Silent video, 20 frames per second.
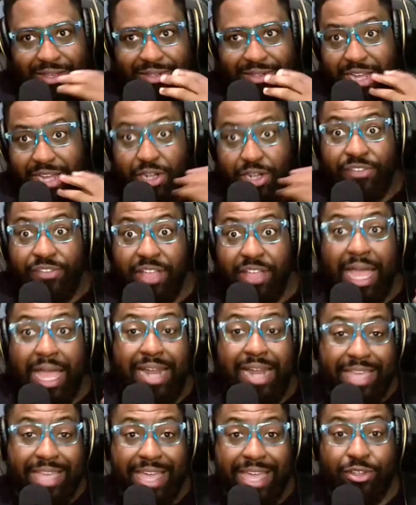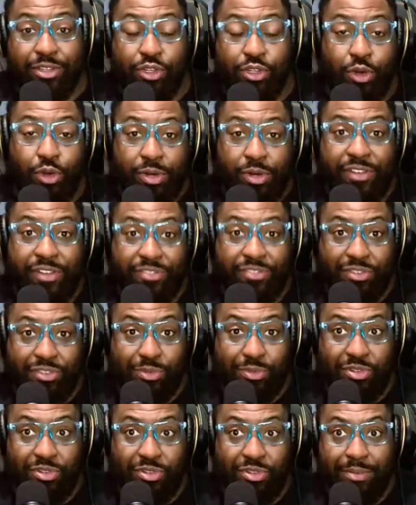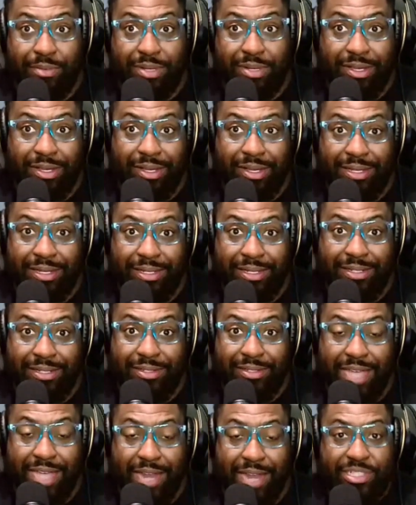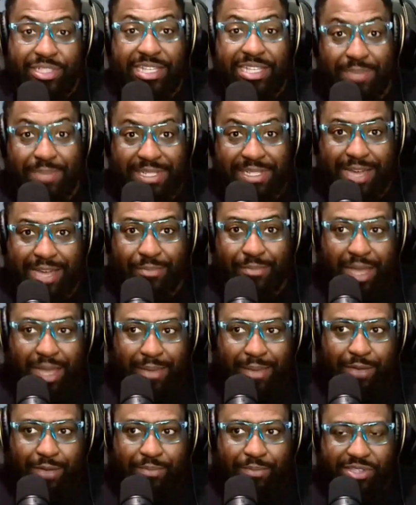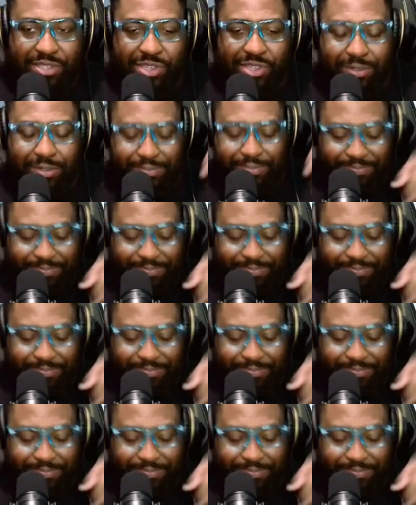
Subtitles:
and and again, you don't even have to subscribe. Anyways, that's my time. I'm out. Peace, y'all.